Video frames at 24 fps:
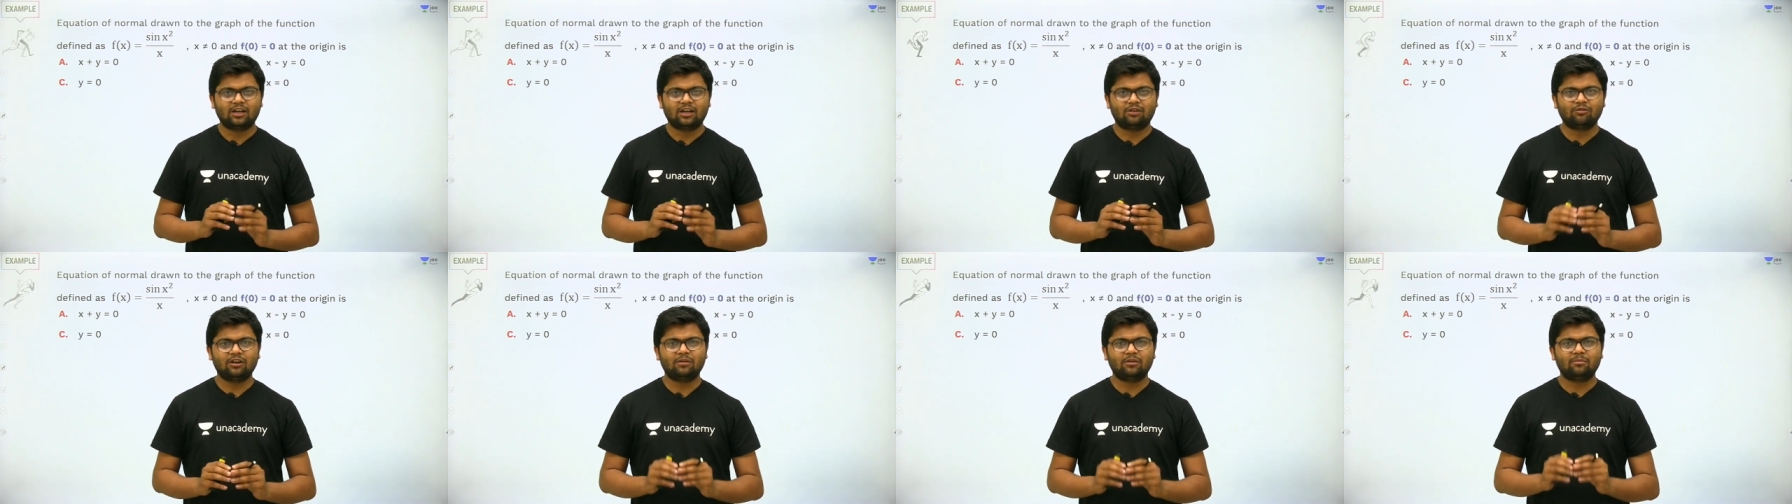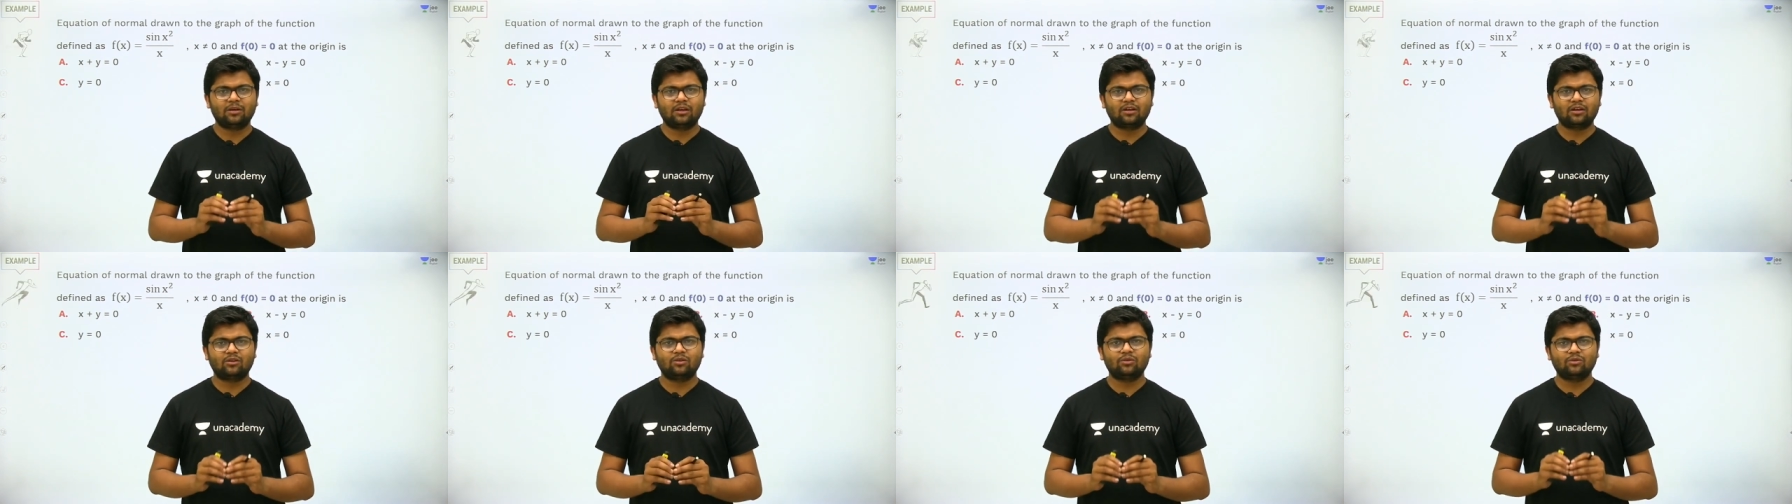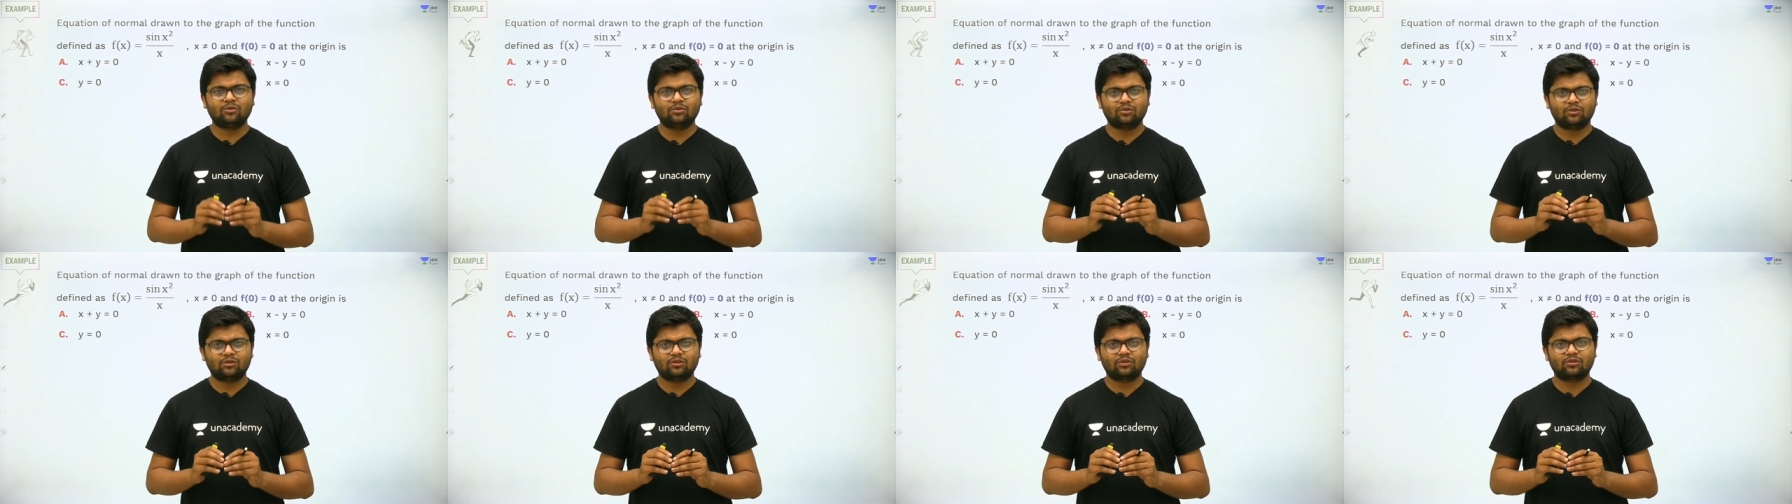It will make
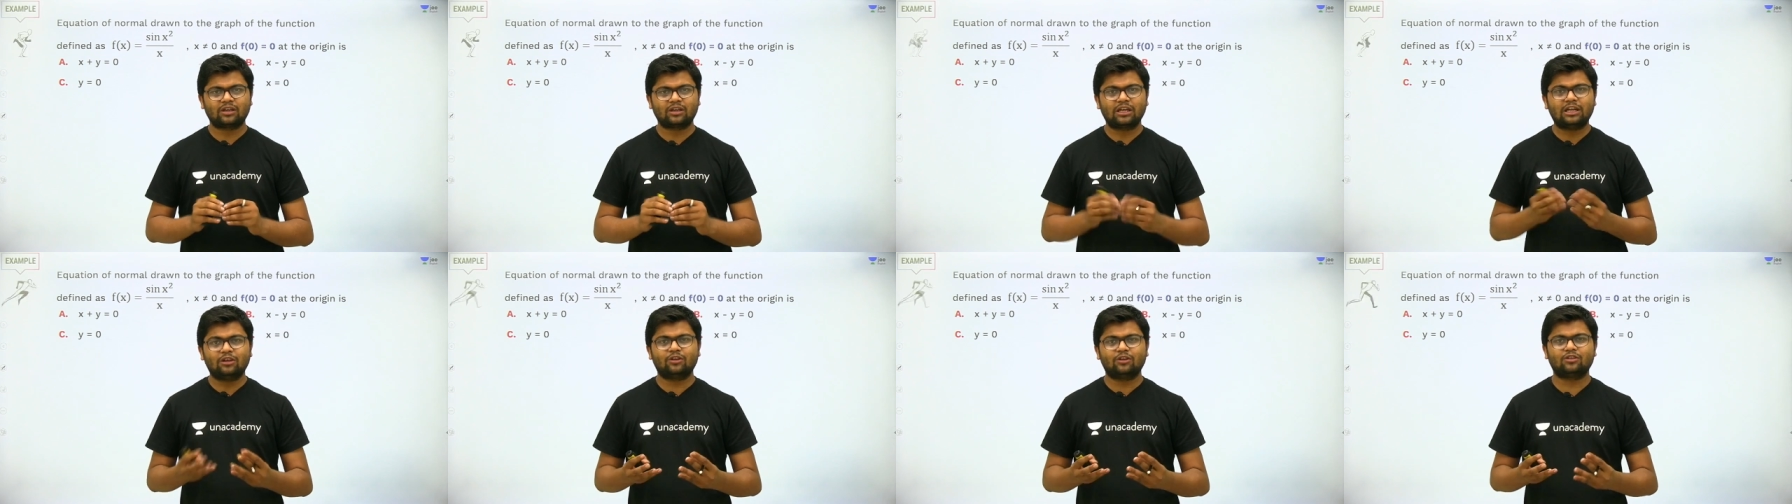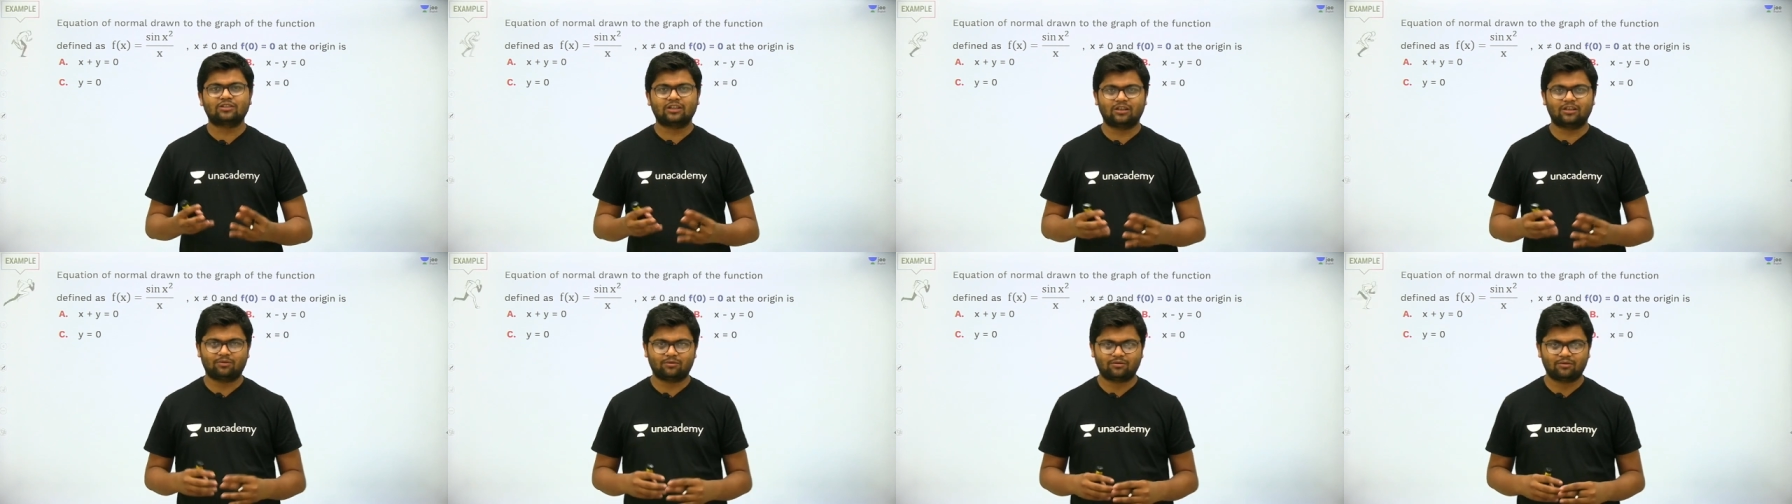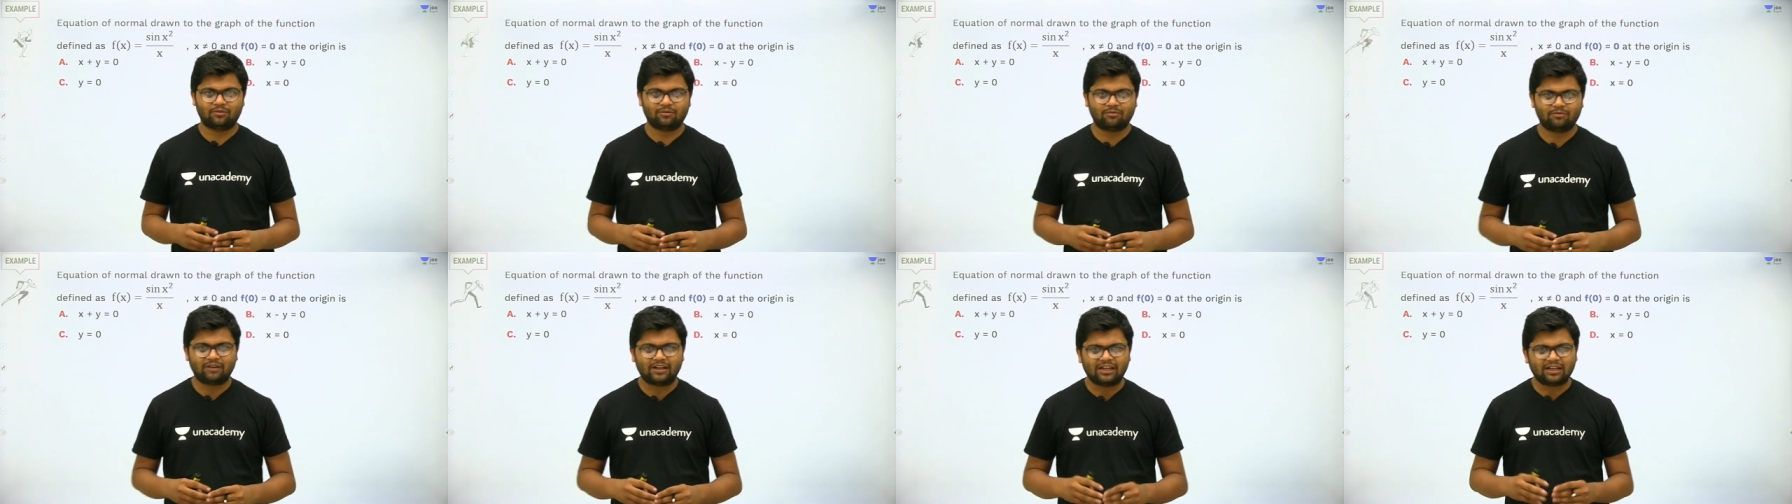you, you know, kill yourself.
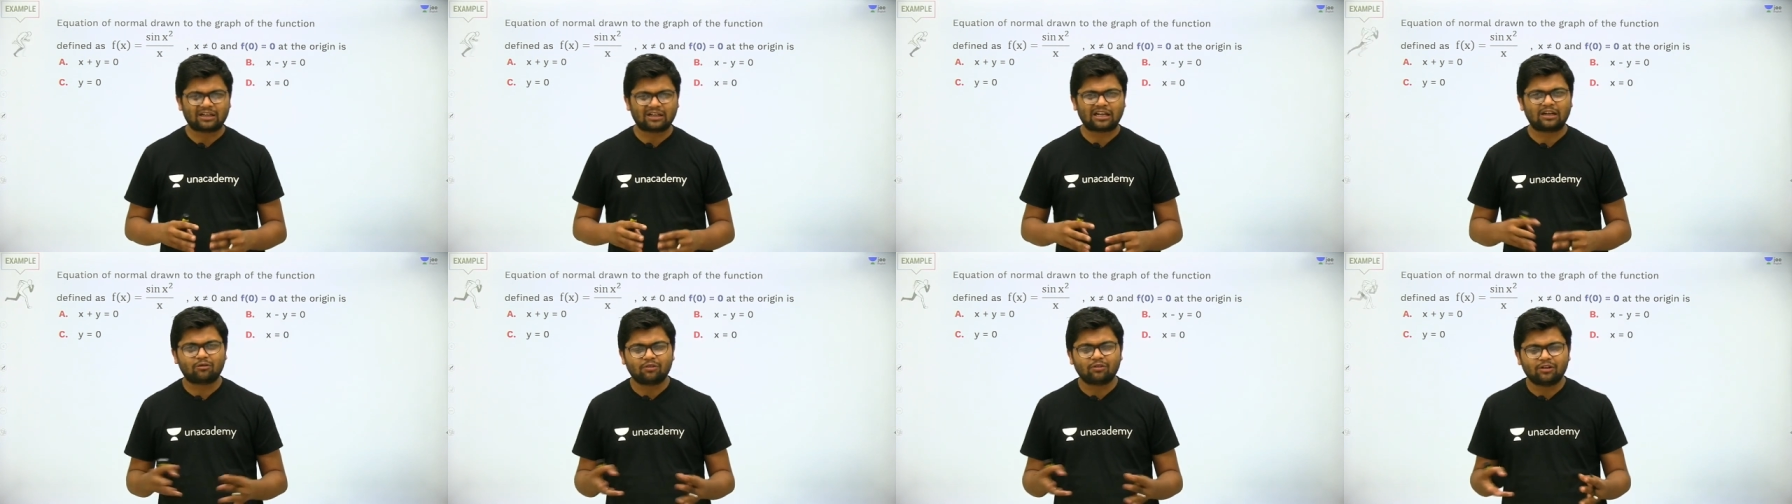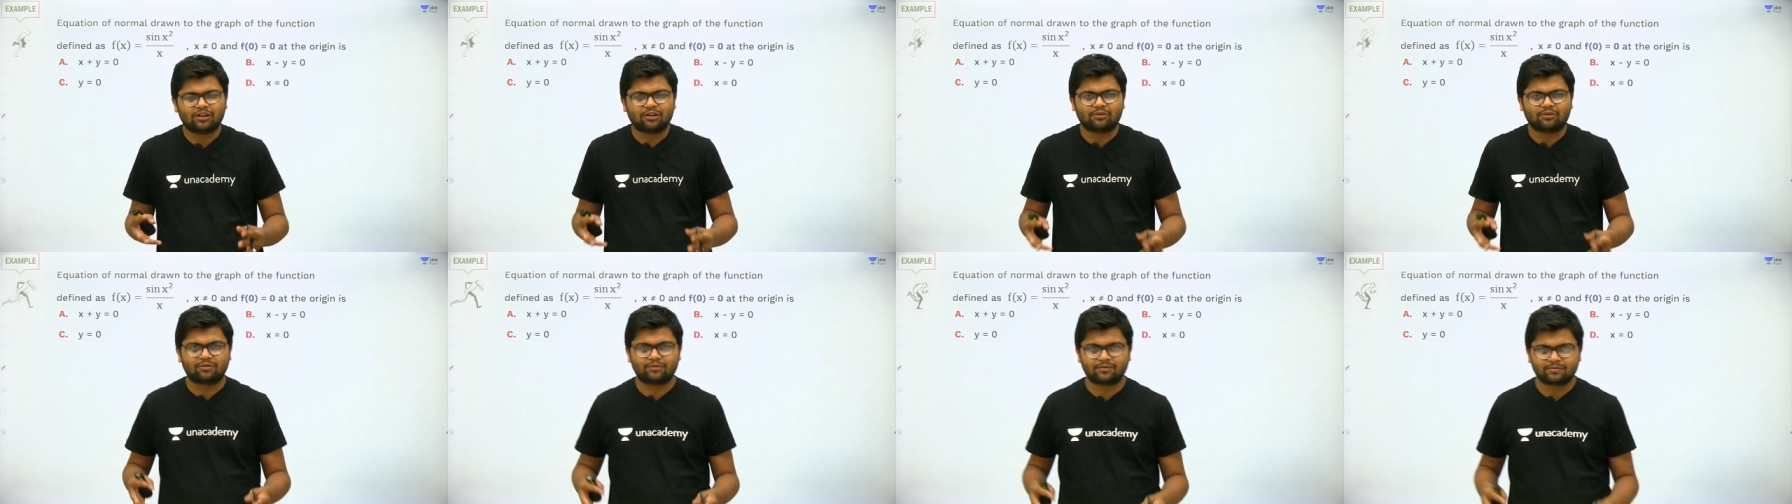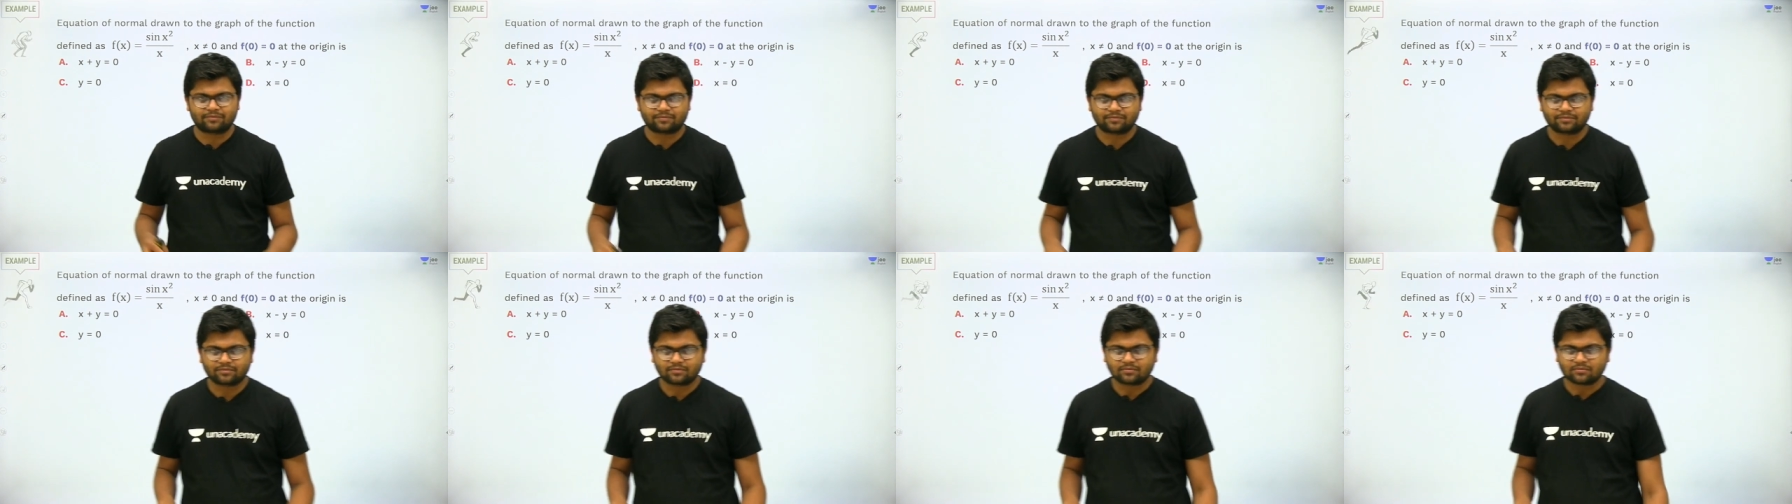Very calculative.